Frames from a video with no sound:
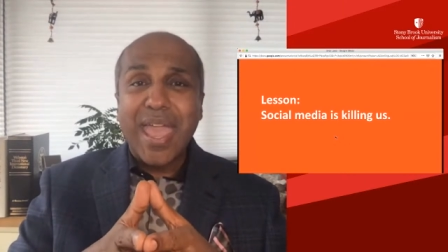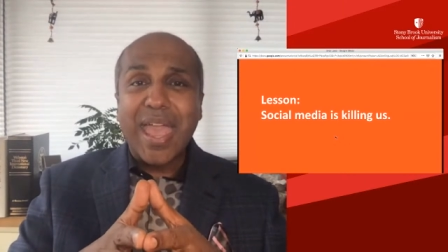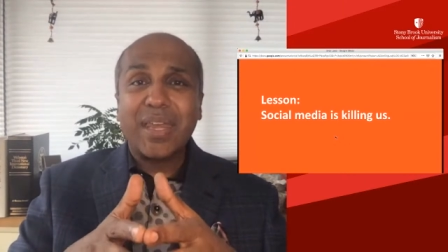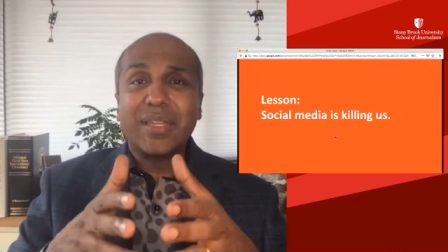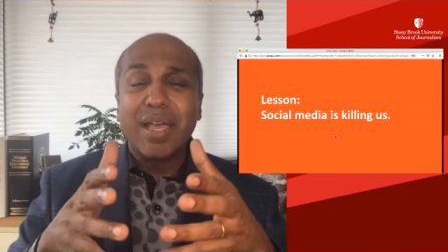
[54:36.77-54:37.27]

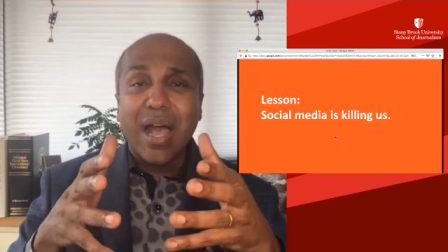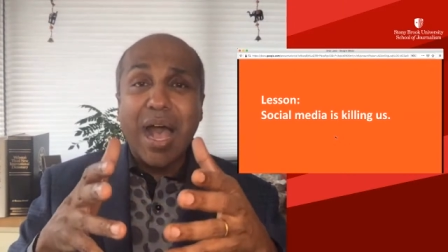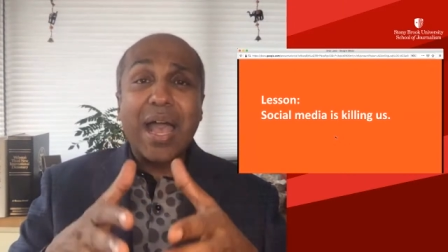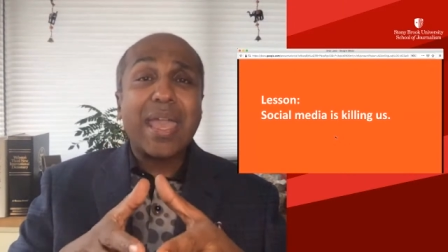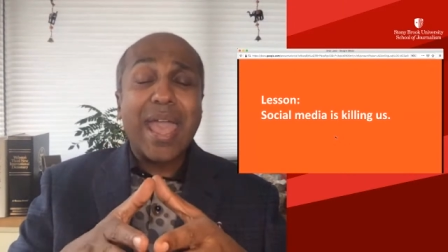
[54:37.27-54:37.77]
And
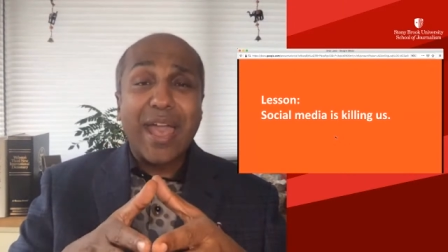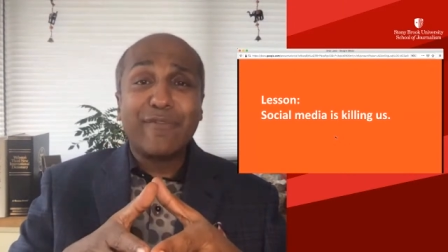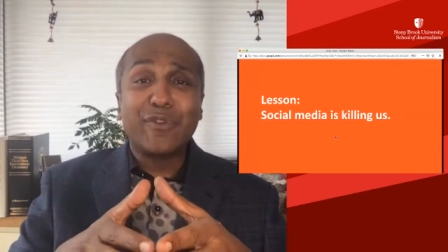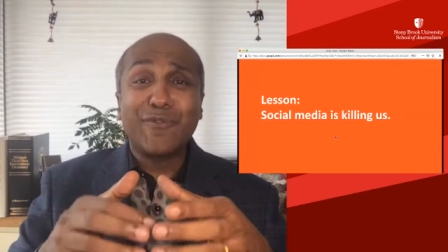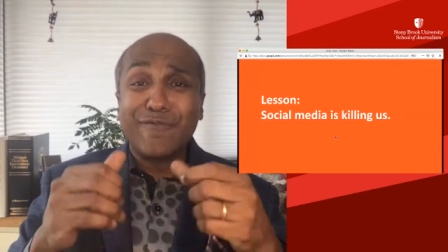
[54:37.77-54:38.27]
I
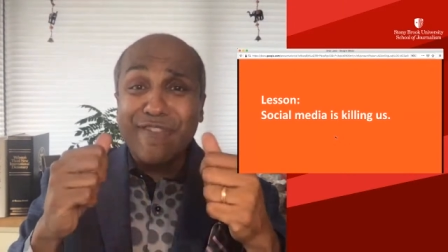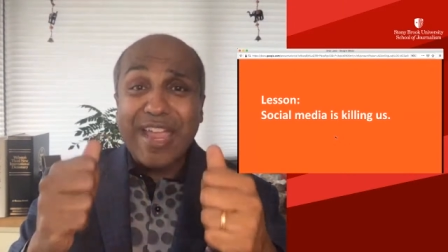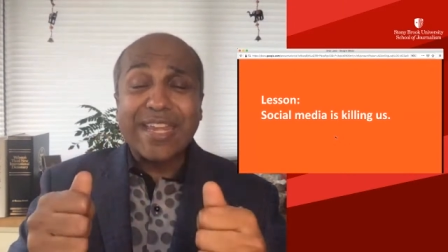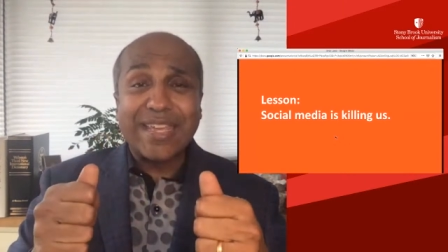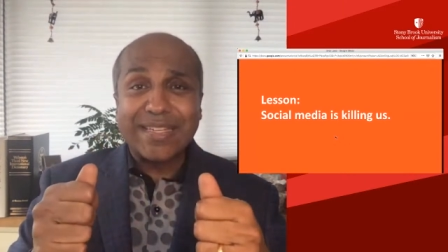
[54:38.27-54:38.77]
have to
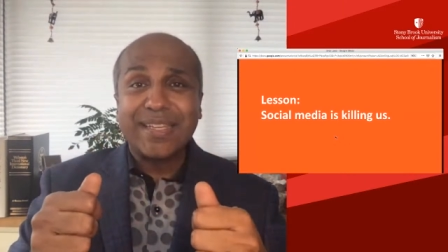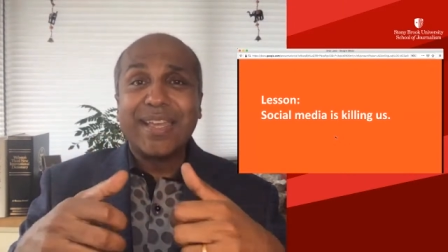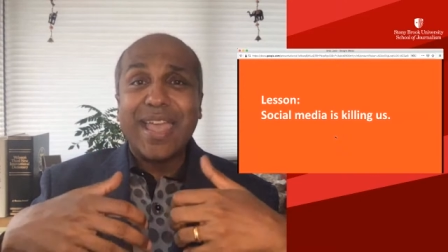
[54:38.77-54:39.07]
fight it